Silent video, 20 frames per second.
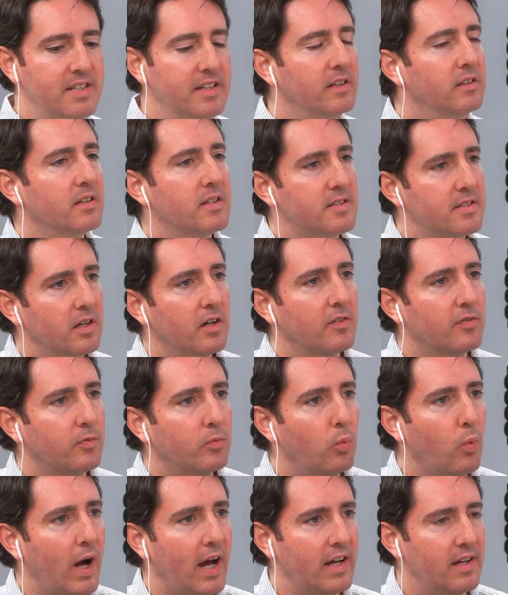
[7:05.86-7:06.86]
deal itself?
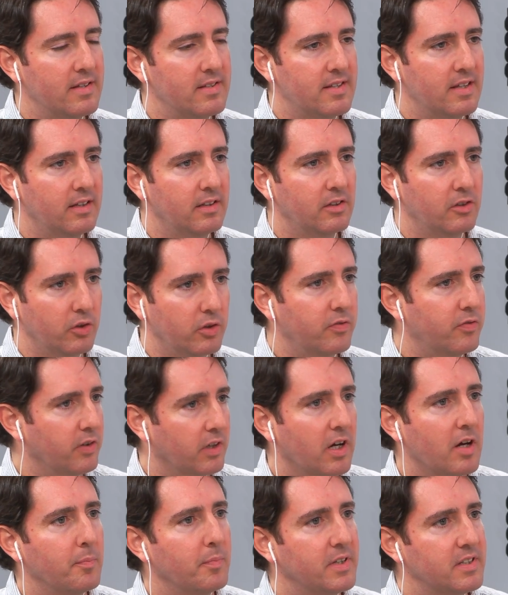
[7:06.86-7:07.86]
Why is it good for
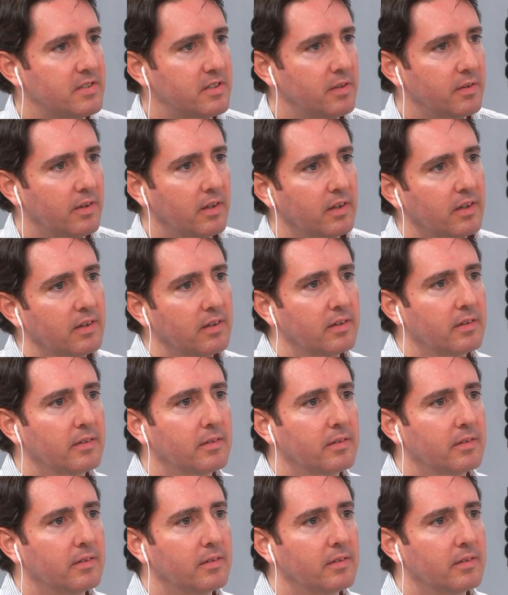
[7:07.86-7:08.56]
Compass, do you think?